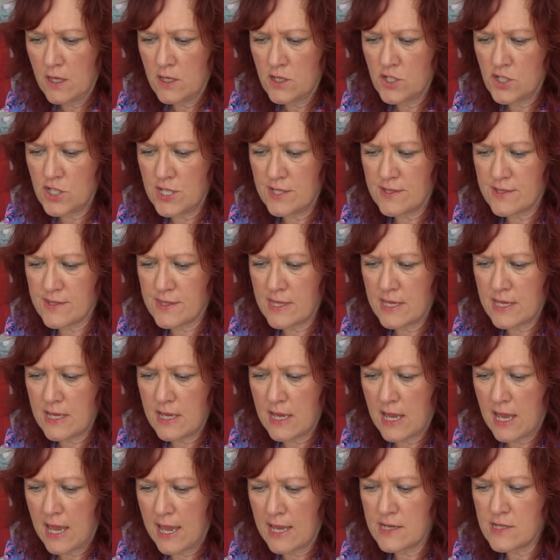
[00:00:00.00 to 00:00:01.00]
She's the
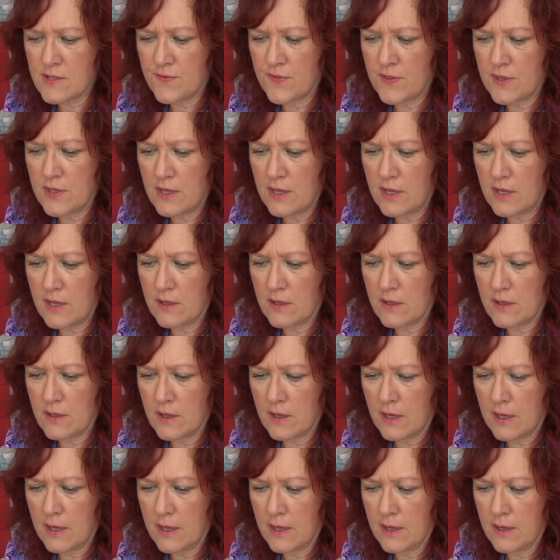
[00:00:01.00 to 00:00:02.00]
head of the,
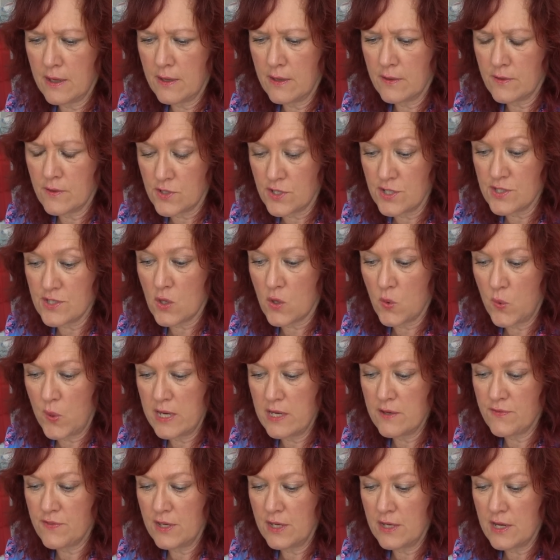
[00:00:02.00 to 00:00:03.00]
she's the
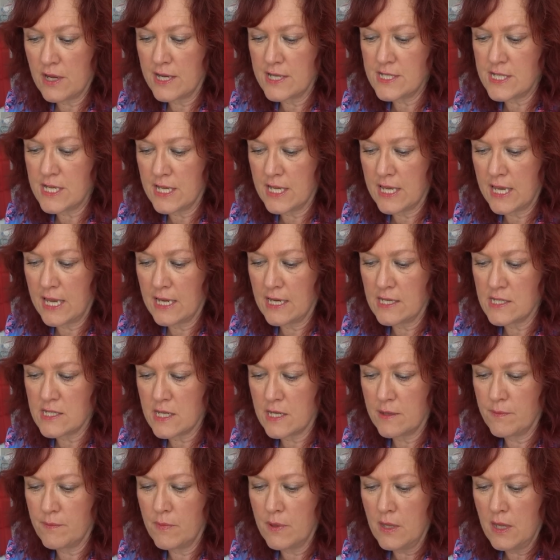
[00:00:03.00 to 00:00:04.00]
Queen of the United
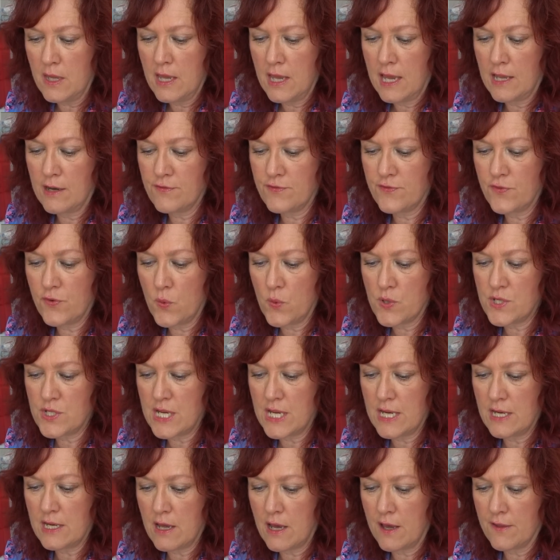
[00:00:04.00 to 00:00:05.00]
Kingdom and
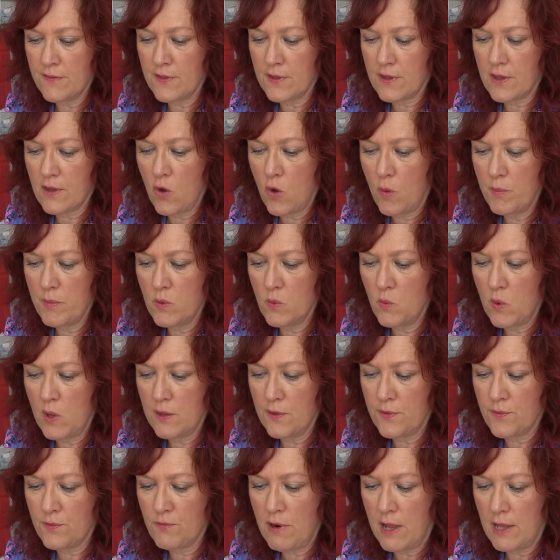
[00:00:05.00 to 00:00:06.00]
14 other
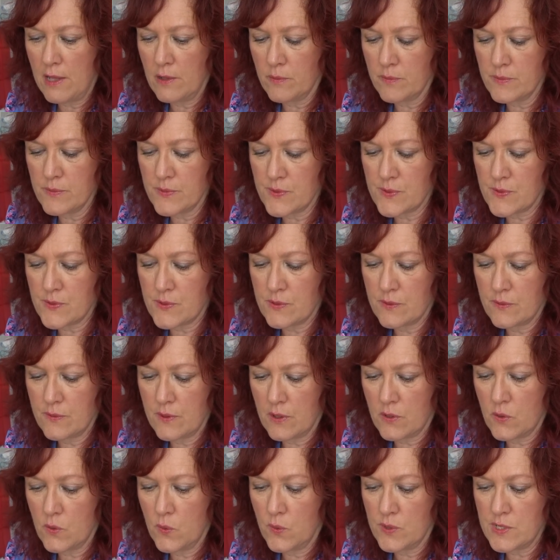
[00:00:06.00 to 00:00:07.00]
Commonwealth realms,
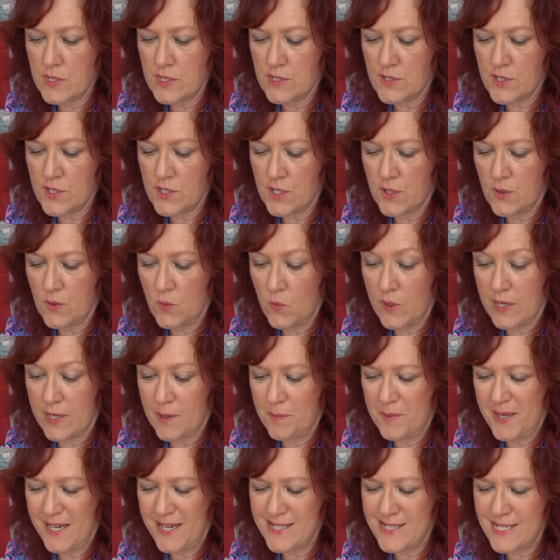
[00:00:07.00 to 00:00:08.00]
according to
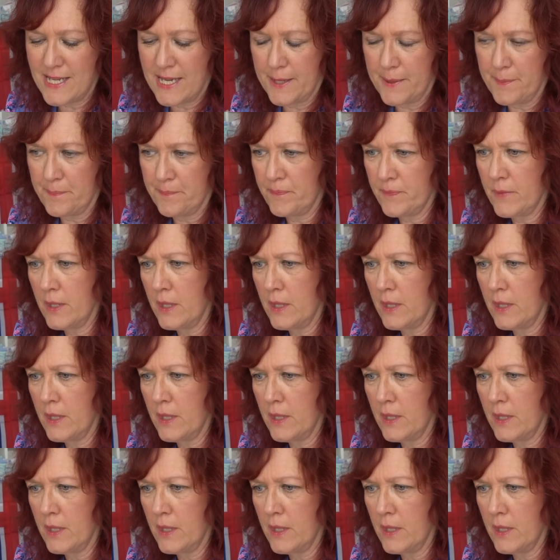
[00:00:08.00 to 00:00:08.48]
Wikipedia.